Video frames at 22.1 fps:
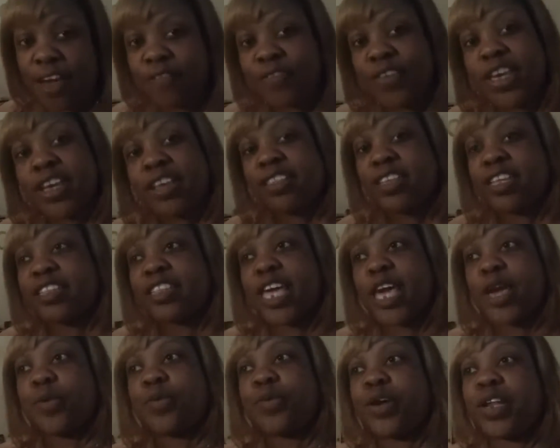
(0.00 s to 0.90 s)
I figured
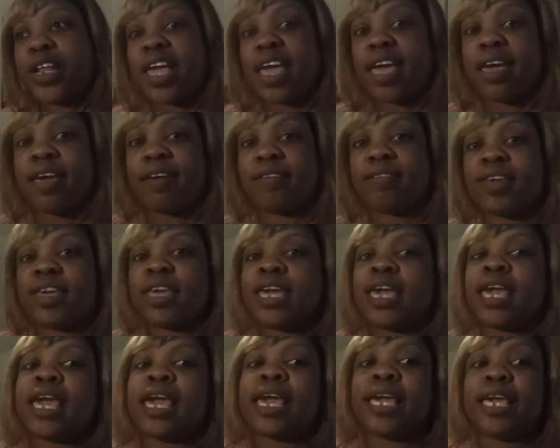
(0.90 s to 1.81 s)
that they would have
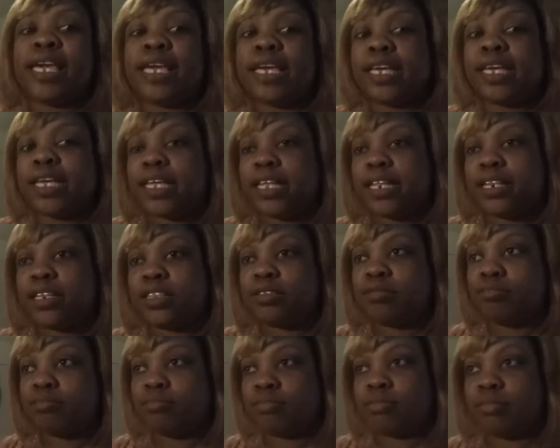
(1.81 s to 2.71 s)

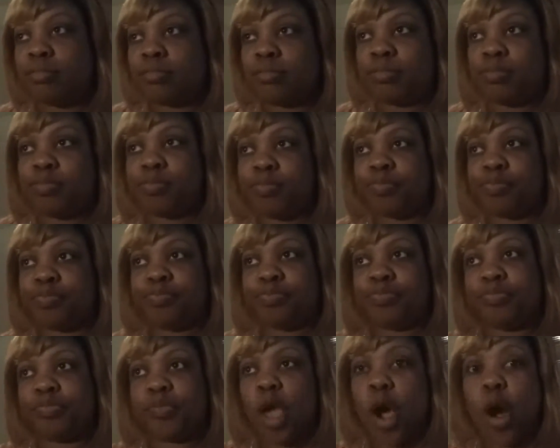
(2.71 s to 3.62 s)
eaten
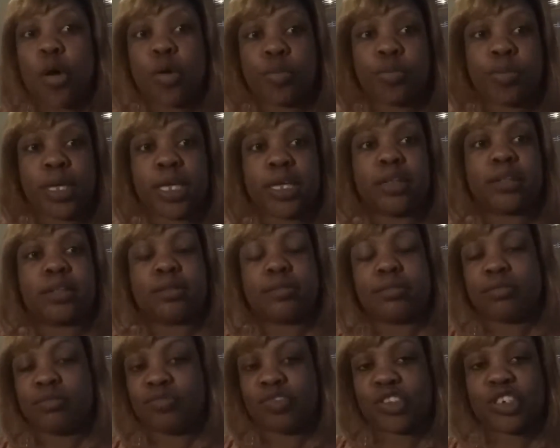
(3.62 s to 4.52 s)

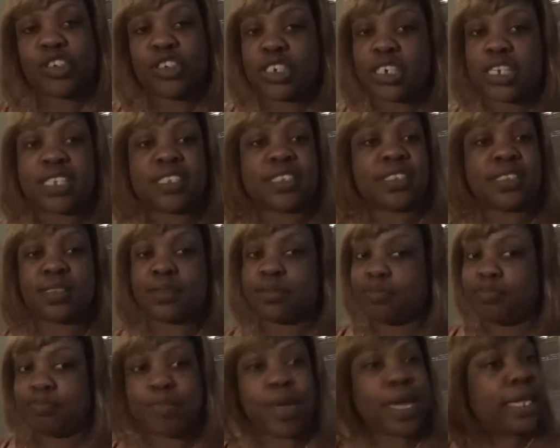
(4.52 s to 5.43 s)
oatmeal for
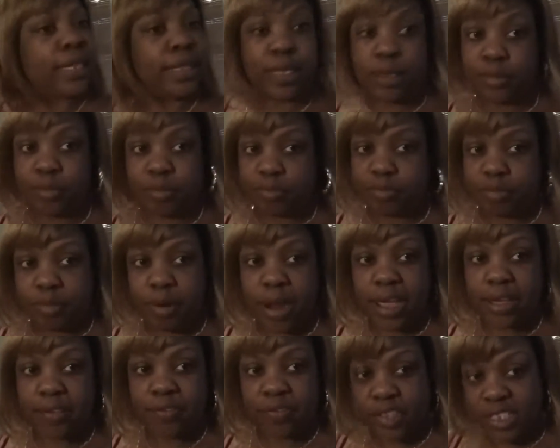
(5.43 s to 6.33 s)
just mainly
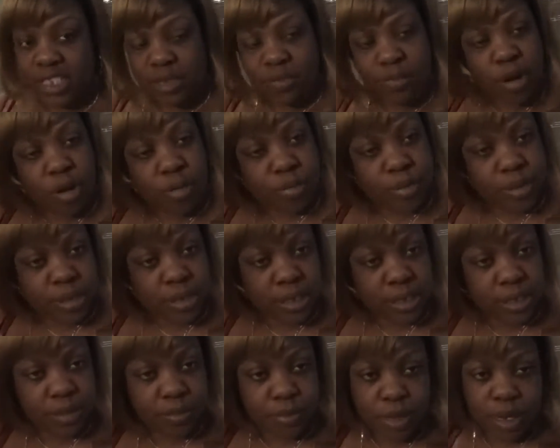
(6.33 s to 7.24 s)
breakfast
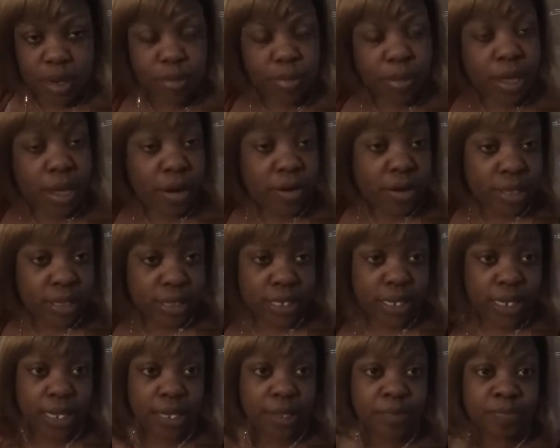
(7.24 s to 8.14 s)
purposes, but
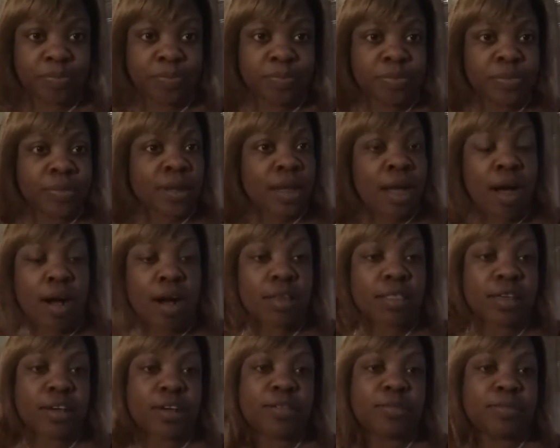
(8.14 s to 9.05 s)
apparently
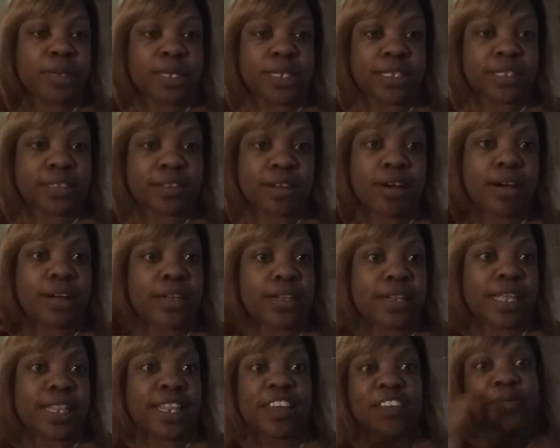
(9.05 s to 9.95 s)
all the oatmeal is
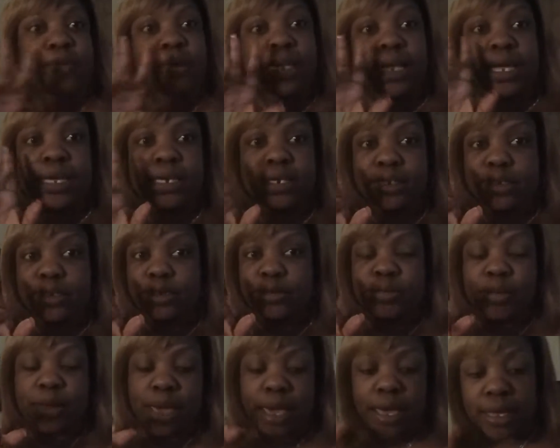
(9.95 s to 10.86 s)
gone and they left me like
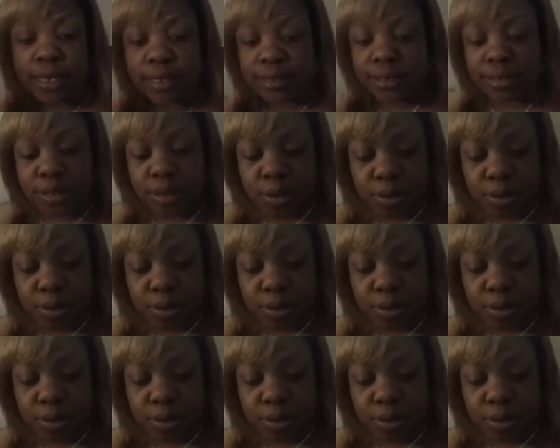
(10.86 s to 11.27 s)
two packs.